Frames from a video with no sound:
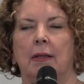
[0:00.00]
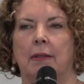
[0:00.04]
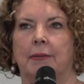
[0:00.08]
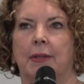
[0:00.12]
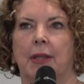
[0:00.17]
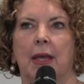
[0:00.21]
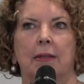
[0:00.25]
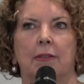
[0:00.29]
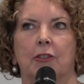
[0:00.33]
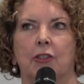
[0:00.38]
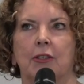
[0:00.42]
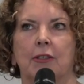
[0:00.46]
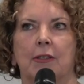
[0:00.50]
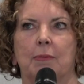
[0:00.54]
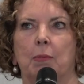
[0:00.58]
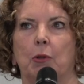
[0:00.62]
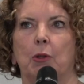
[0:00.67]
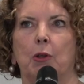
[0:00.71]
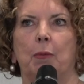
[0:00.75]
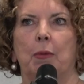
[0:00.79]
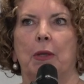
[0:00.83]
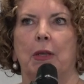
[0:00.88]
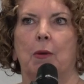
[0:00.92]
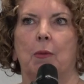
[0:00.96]
that just
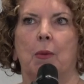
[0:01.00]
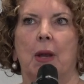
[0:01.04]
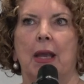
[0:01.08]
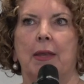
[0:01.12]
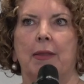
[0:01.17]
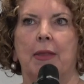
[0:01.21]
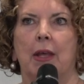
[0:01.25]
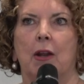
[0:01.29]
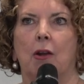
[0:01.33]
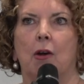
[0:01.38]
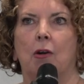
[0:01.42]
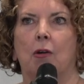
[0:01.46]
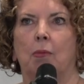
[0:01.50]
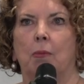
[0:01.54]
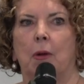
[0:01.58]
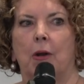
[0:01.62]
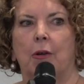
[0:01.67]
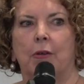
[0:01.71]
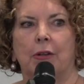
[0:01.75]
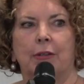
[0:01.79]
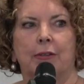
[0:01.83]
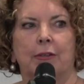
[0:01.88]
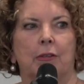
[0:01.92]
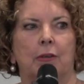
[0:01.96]
blew me away, that whole
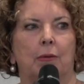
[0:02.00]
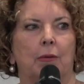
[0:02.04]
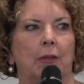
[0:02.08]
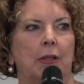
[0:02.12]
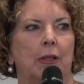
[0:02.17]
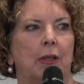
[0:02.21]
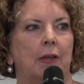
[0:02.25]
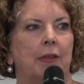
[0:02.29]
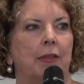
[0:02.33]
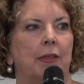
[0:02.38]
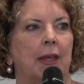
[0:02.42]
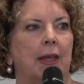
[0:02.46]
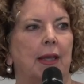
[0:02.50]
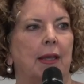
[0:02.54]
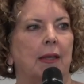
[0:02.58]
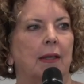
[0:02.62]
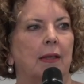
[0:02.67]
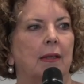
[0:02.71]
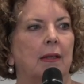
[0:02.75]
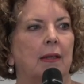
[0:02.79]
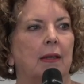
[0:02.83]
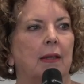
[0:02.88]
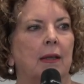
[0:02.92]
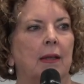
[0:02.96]
Morris Cirillo thing.
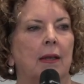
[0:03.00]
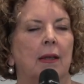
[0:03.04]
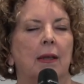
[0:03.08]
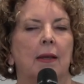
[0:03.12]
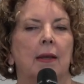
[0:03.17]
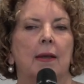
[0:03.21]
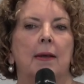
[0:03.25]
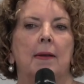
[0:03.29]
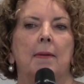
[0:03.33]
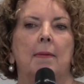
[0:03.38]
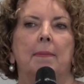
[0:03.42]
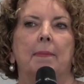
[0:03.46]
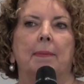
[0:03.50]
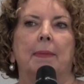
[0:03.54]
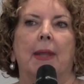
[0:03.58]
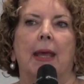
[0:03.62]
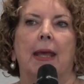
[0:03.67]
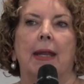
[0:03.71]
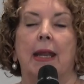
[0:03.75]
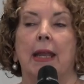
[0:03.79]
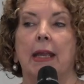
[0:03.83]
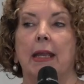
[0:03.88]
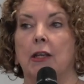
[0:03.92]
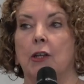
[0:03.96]

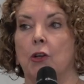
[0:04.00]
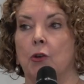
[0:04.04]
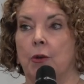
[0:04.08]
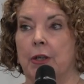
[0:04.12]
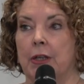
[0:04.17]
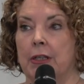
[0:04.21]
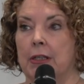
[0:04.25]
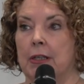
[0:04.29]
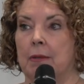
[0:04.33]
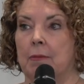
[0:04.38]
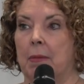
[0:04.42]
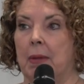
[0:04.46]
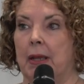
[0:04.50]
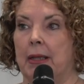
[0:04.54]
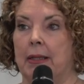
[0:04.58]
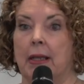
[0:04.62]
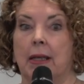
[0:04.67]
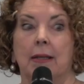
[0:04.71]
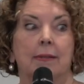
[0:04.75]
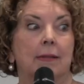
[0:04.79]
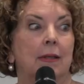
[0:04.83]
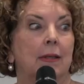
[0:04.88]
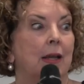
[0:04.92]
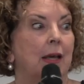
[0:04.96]
And he anointed me.
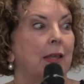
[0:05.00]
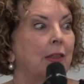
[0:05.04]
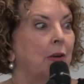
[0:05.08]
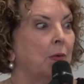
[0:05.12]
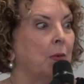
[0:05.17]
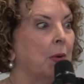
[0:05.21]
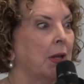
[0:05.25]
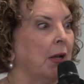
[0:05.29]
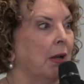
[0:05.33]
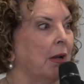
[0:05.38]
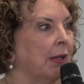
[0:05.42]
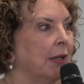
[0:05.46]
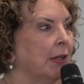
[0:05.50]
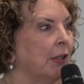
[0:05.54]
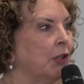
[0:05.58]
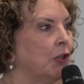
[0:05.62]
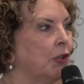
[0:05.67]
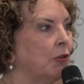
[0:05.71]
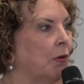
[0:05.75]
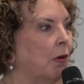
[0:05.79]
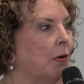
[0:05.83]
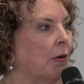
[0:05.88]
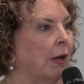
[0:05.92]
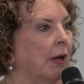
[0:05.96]
There's another one I can
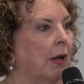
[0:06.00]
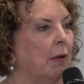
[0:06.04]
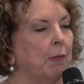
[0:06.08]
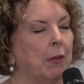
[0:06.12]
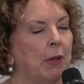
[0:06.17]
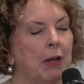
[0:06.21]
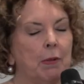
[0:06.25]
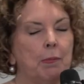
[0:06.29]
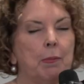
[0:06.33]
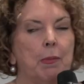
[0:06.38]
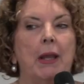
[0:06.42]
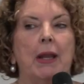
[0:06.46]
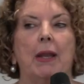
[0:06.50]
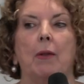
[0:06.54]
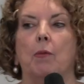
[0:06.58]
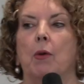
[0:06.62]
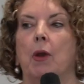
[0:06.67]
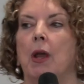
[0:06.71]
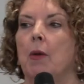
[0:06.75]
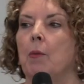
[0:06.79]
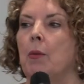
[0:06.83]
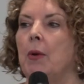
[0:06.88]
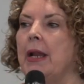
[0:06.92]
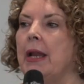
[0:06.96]
draw on. But
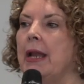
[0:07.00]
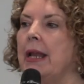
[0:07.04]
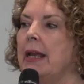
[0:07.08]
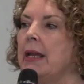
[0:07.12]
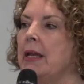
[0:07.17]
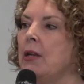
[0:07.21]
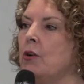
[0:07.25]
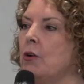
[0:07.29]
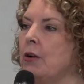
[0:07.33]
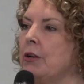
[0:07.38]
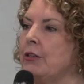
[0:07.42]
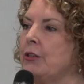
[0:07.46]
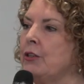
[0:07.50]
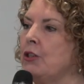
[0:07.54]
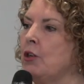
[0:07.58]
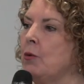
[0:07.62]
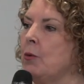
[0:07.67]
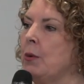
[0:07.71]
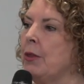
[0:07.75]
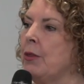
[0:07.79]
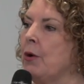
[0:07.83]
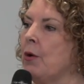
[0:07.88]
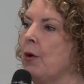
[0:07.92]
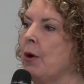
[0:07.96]
when he anoints you
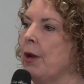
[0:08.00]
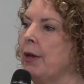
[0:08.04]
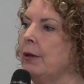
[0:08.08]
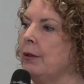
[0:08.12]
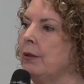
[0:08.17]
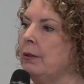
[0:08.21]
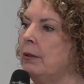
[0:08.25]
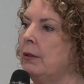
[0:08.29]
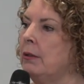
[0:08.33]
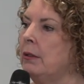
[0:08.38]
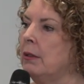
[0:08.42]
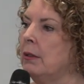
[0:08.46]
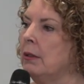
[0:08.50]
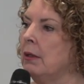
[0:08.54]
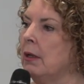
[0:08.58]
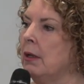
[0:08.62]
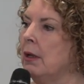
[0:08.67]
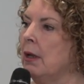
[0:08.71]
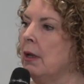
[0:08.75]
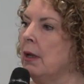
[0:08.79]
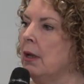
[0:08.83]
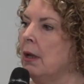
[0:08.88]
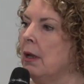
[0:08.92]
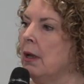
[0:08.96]
with oil,
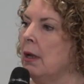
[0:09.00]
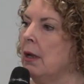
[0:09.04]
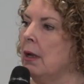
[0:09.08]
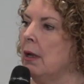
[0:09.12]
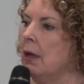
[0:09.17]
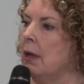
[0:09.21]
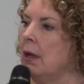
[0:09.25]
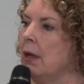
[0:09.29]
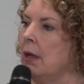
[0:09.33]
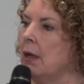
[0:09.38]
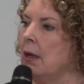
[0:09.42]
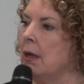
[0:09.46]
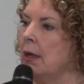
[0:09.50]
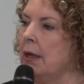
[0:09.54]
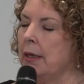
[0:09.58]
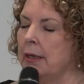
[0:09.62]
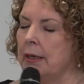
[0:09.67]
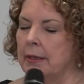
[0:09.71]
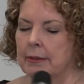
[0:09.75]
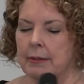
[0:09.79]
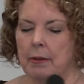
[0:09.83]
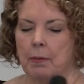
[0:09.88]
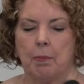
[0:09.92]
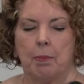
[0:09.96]
it
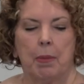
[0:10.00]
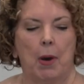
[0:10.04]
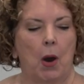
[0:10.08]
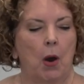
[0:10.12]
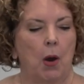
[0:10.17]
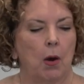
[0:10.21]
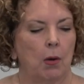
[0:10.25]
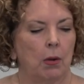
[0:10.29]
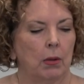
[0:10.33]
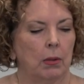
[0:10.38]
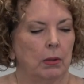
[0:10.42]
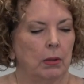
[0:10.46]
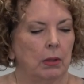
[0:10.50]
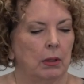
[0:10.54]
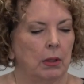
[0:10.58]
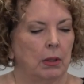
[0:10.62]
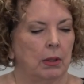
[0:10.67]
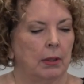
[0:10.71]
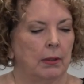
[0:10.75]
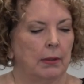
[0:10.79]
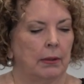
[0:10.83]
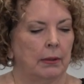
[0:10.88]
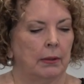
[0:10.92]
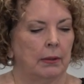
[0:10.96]
is a bowl
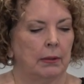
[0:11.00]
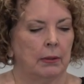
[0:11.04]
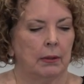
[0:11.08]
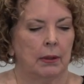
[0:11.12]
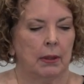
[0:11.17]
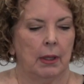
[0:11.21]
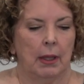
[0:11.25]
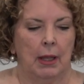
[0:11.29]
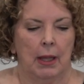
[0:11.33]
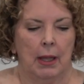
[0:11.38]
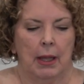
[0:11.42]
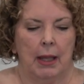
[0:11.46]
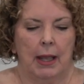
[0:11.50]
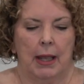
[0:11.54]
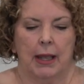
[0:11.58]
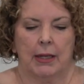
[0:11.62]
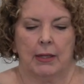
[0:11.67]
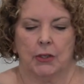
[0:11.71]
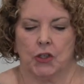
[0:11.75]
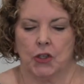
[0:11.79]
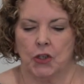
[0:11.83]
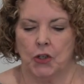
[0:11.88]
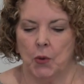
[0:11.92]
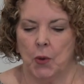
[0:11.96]

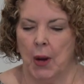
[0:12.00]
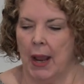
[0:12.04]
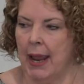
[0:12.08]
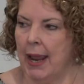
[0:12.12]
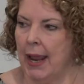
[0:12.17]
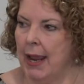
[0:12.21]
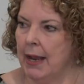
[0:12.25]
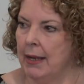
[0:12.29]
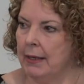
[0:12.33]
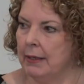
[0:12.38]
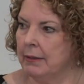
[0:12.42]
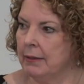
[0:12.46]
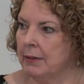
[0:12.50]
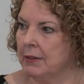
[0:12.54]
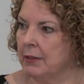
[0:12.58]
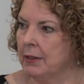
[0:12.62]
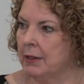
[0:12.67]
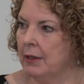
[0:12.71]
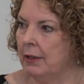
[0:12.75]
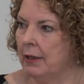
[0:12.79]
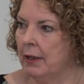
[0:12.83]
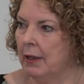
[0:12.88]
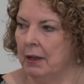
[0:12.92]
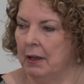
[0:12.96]
and two hands
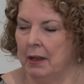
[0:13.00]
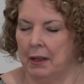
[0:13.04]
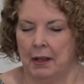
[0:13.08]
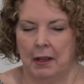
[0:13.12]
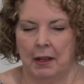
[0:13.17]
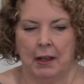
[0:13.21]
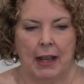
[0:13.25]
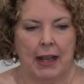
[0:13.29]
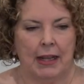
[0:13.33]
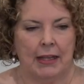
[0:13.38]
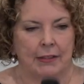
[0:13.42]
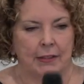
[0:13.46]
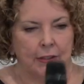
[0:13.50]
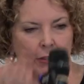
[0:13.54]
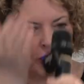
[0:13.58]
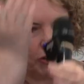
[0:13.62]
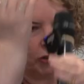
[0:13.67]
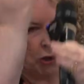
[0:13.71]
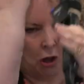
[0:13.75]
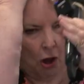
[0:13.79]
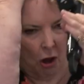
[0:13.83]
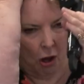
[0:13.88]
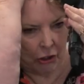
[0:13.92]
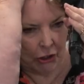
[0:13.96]
and
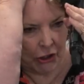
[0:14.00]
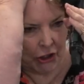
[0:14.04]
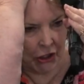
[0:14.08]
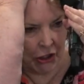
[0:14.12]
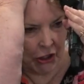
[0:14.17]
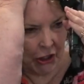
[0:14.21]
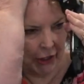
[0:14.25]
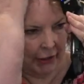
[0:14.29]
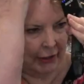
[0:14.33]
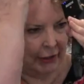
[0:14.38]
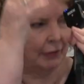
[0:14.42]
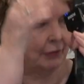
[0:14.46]
slosh.